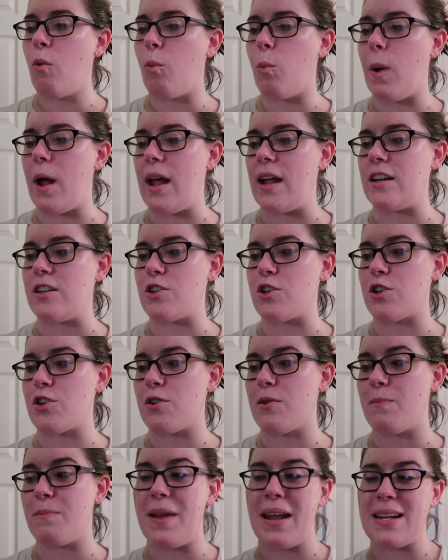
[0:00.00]

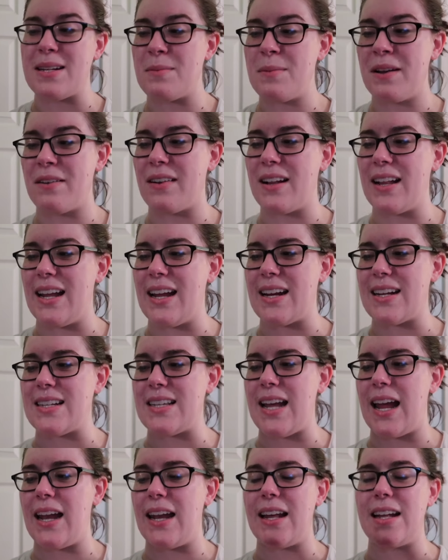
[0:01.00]
which makes me really
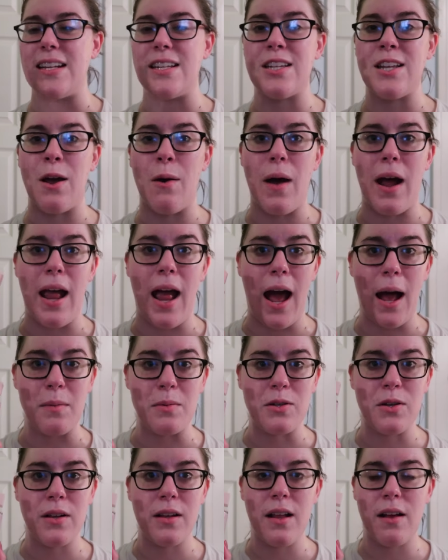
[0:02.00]
excited. So I
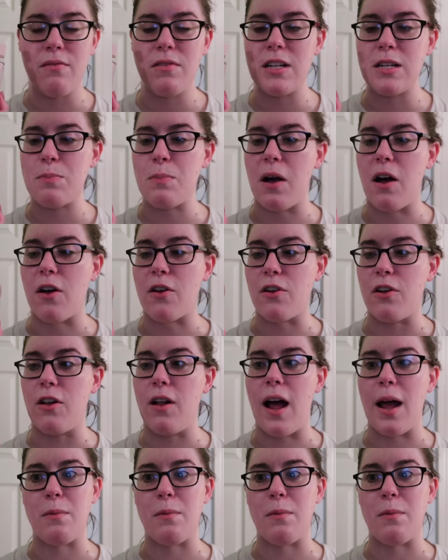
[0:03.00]
absolutely love this bottle.